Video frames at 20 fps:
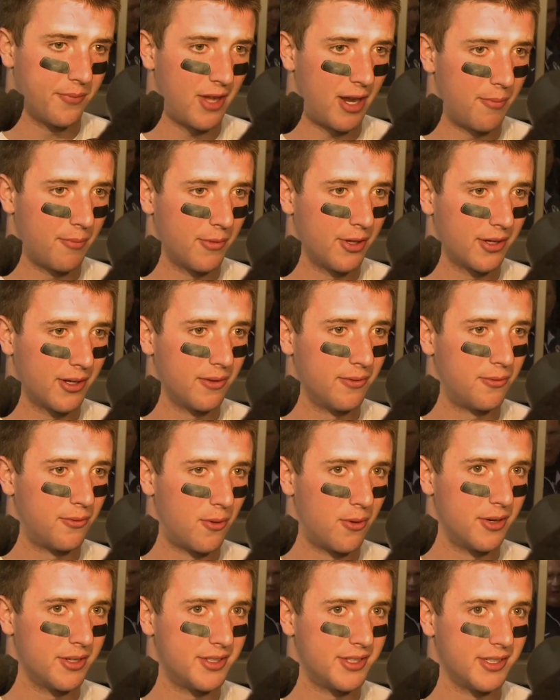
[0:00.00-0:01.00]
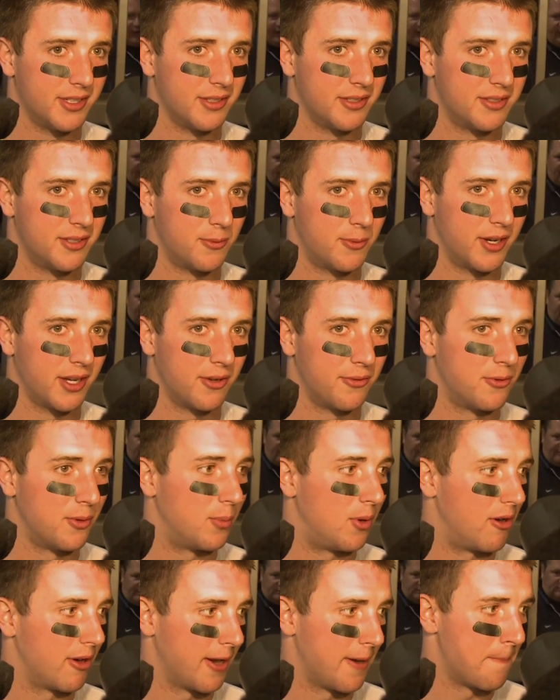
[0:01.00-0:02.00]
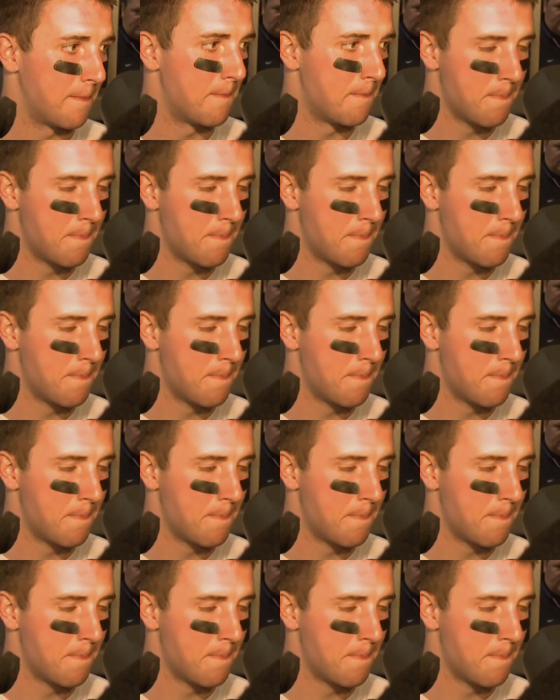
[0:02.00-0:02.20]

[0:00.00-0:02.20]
I'm looking forward to, to winning a football game.